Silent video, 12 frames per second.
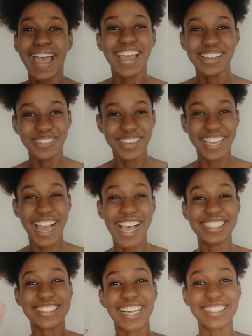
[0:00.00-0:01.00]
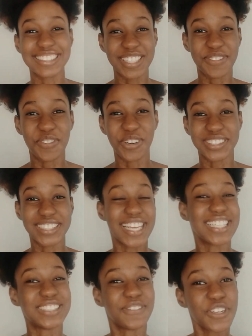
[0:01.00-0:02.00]
Anyway guys, that's it for
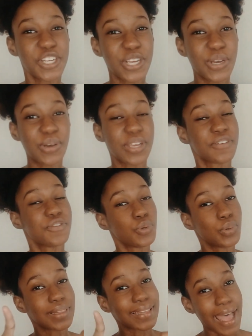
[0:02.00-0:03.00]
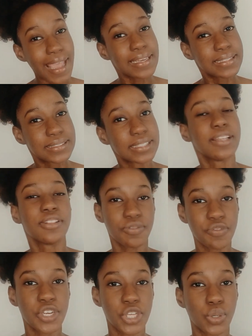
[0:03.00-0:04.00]
today's video. If you liked the
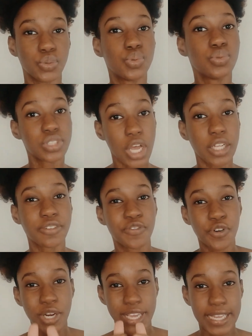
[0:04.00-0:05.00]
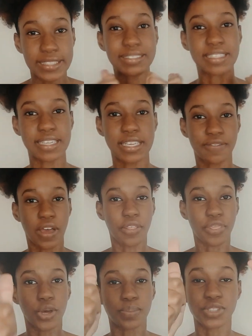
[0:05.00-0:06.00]
video, do not forget to leave
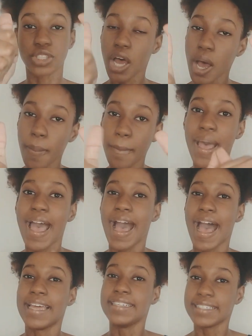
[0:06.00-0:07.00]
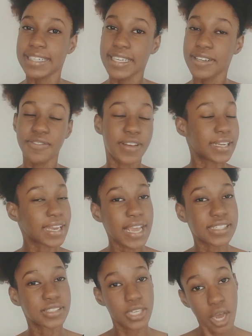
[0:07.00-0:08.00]
a thumbs up and leave a
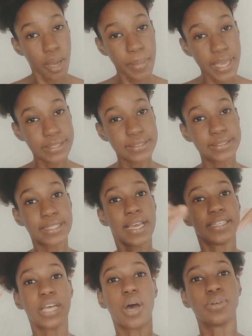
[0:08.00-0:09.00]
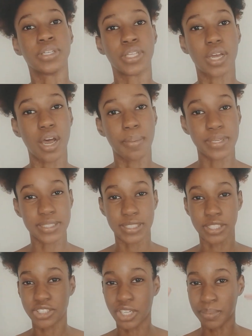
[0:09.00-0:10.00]
nice comment down in the comment
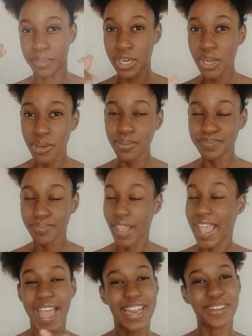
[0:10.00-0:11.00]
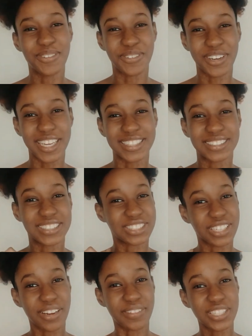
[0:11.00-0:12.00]
section below. And don't forget to
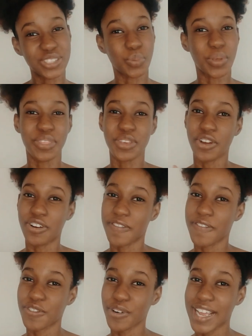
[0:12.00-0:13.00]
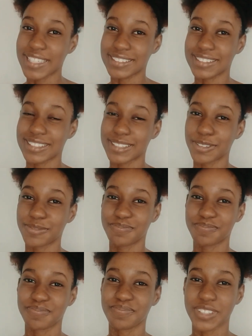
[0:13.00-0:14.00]
share this with your friends,
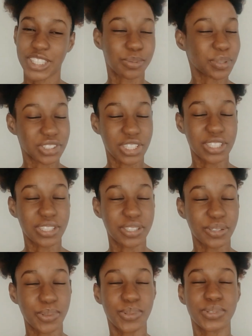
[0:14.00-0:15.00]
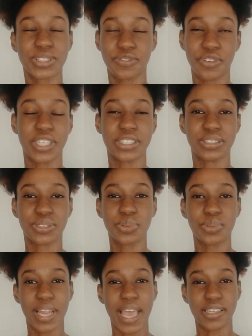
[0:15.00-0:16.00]
especially those friends
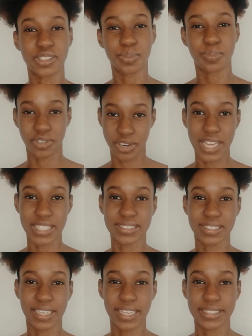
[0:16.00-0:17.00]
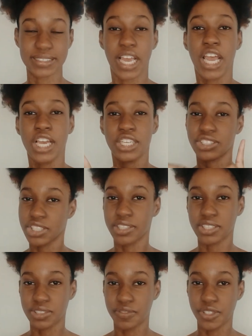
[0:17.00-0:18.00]
who like to procrastinate. Share
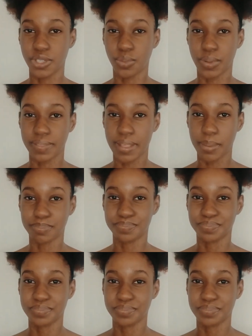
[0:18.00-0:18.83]
this video with them.